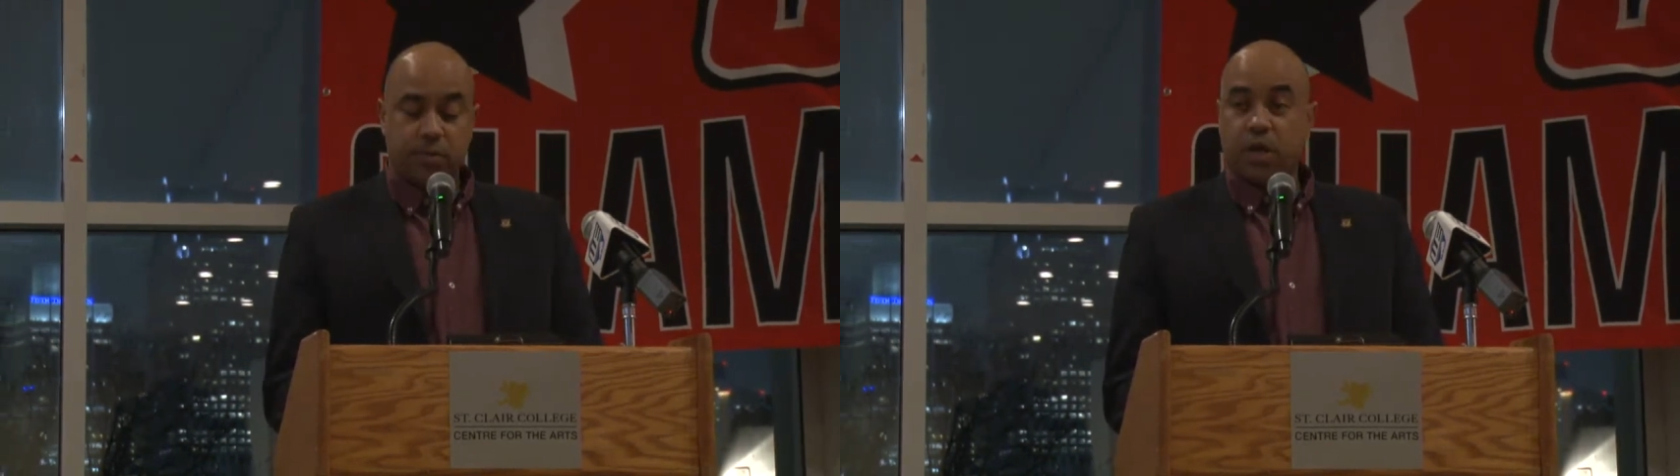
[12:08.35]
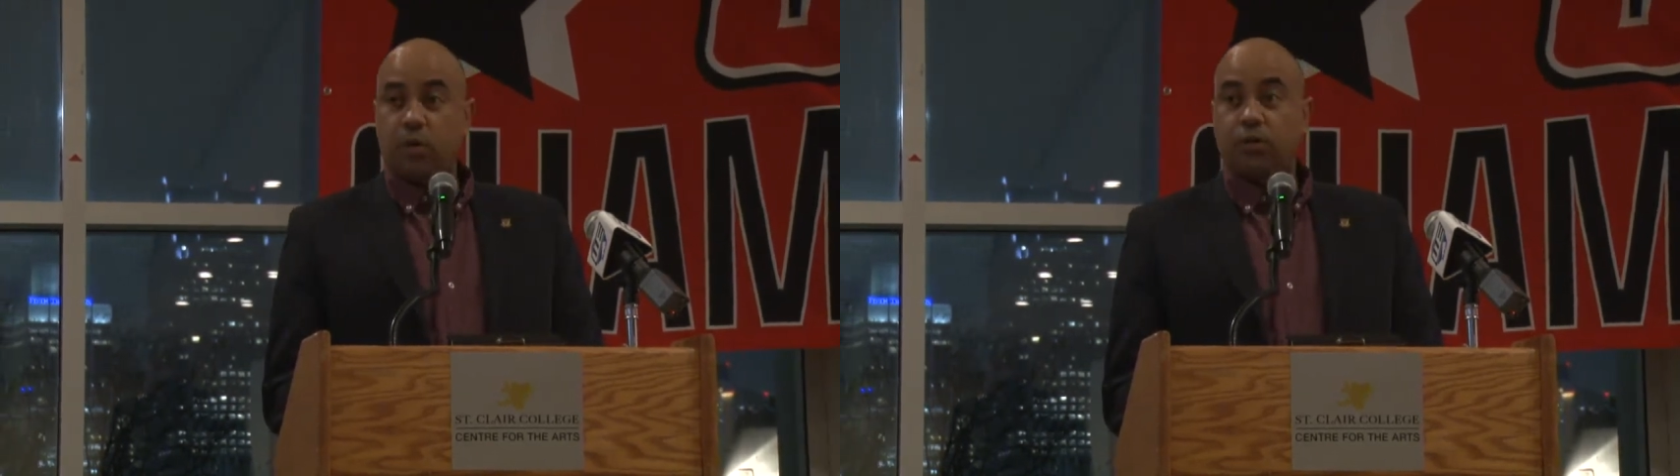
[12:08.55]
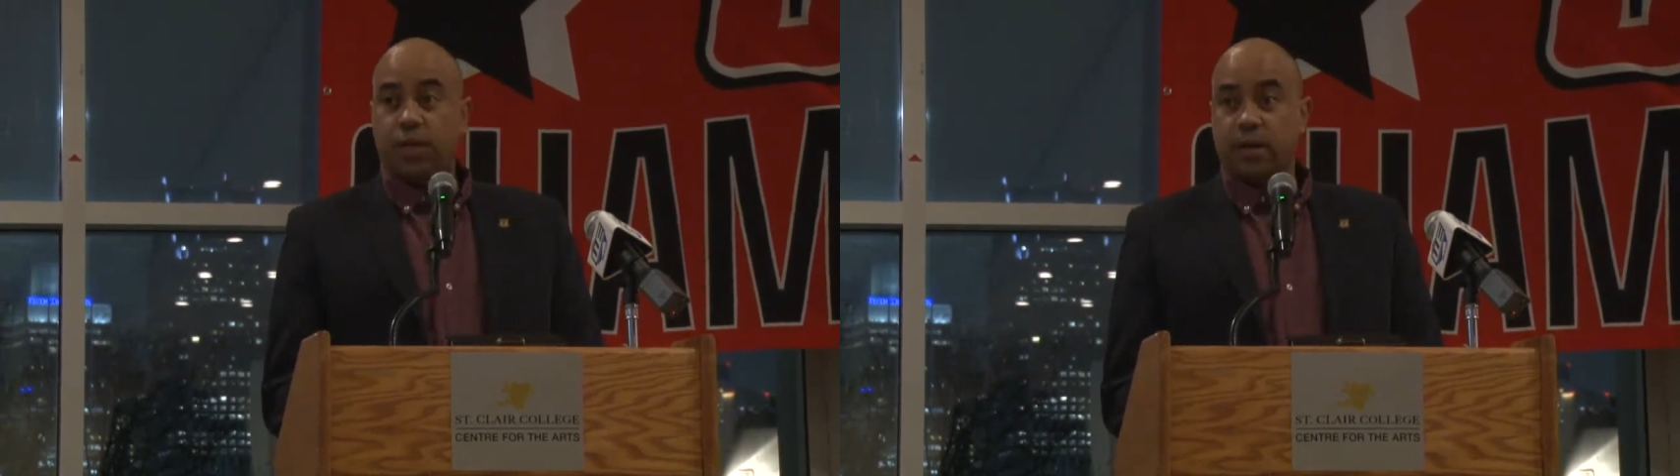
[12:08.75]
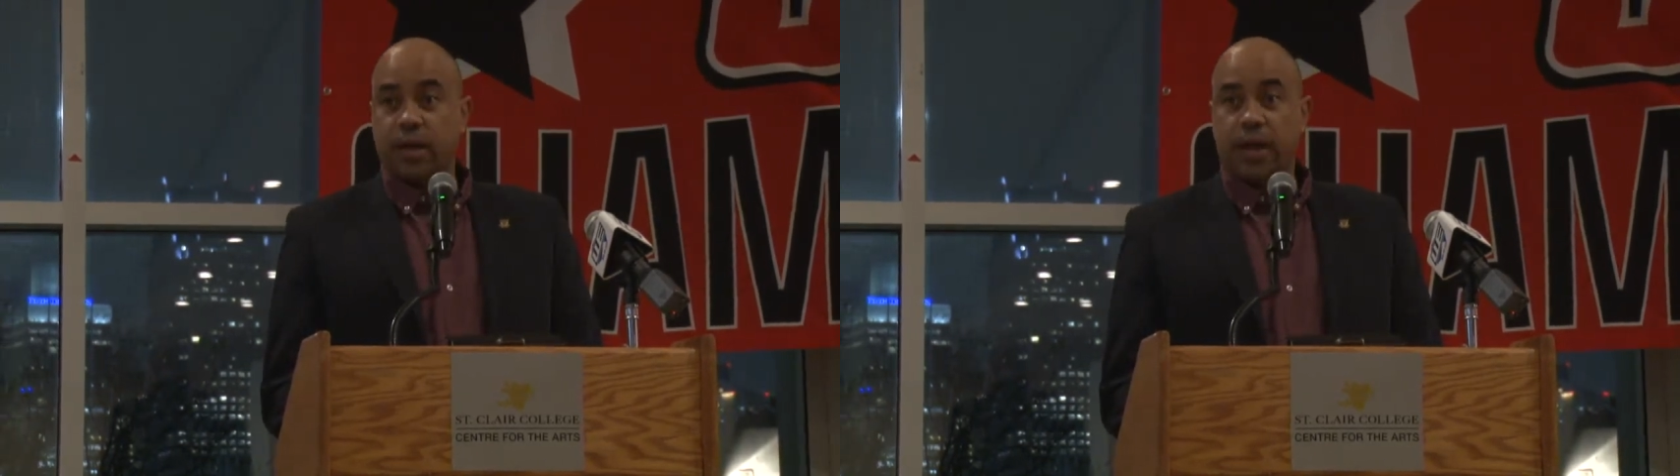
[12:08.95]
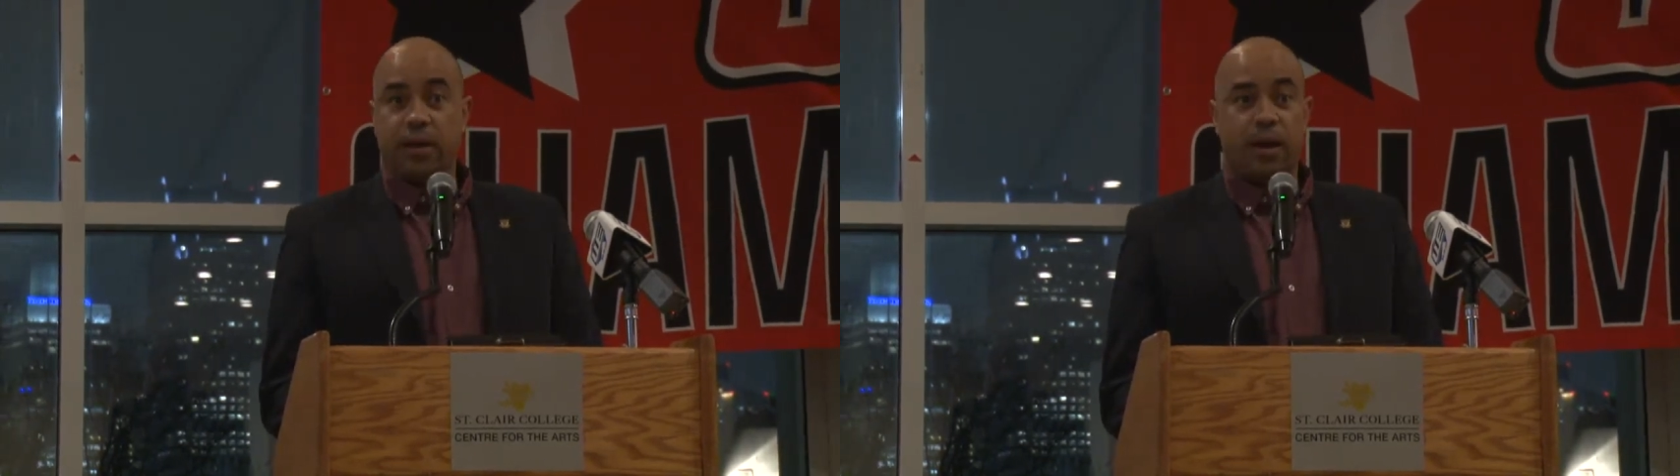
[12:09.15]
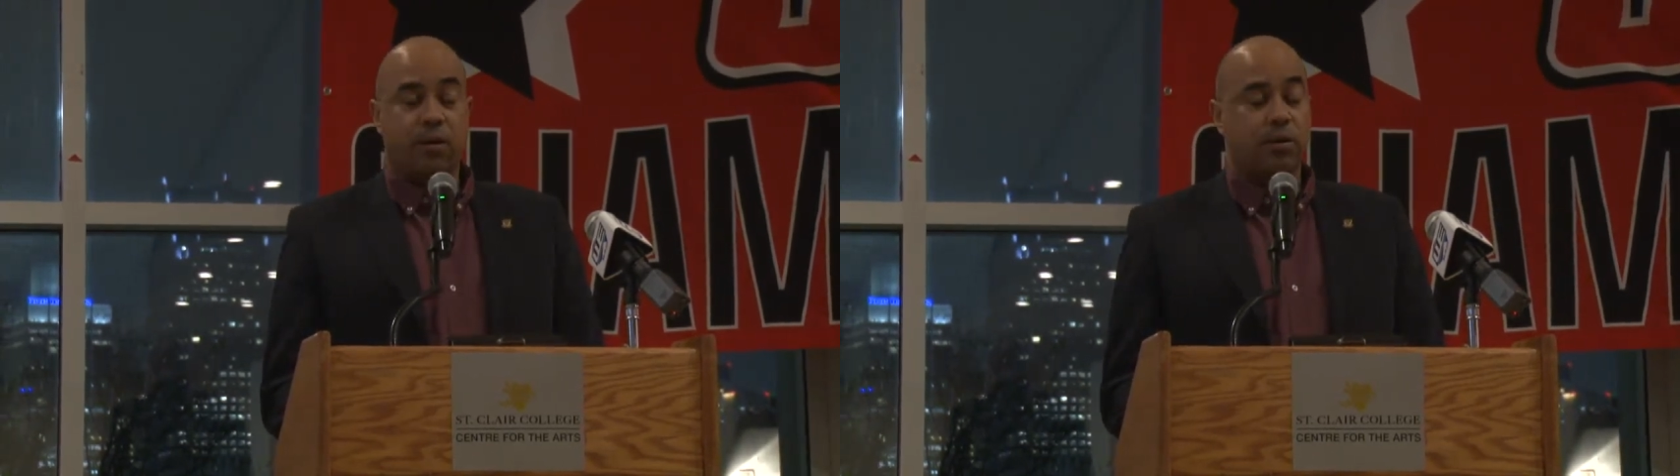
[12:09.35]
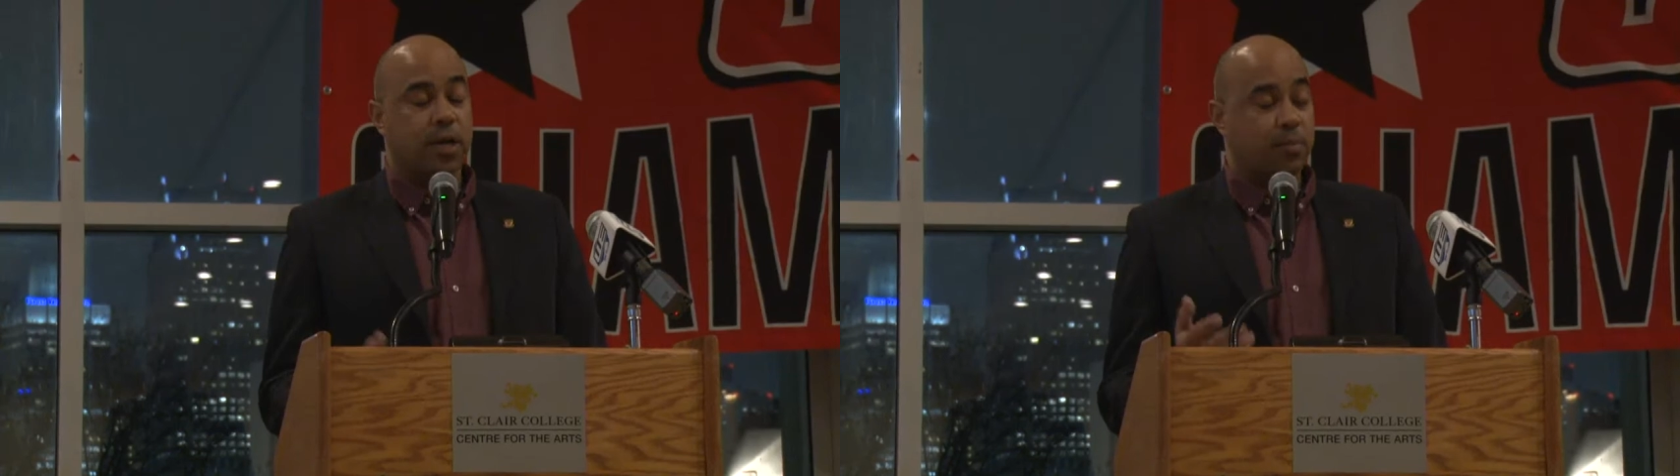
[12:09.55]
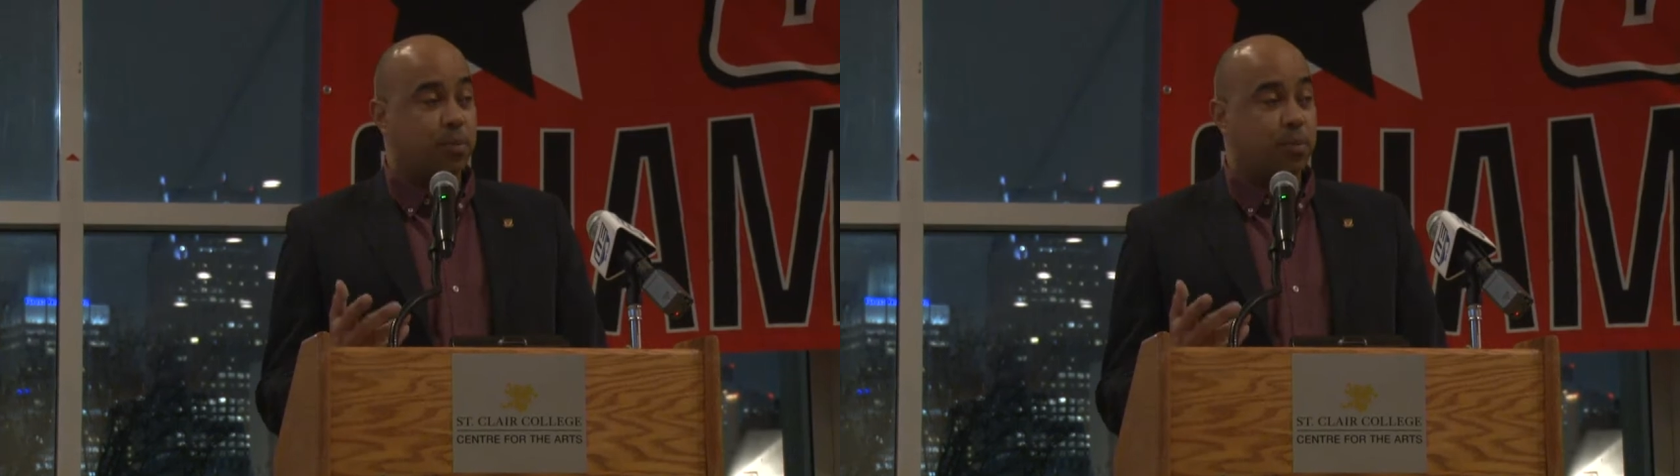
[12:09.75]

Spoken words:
coaching or done